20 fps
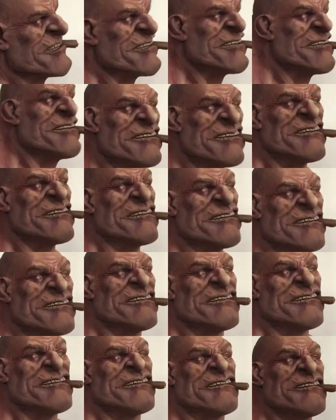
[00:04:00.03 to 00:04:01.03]
busy painting
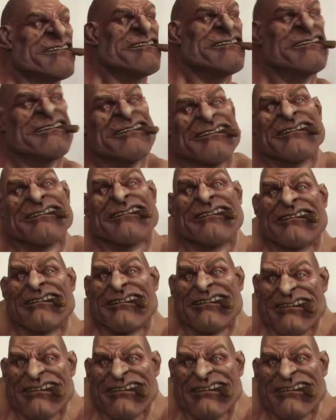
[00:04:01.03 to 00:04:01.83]
the next project.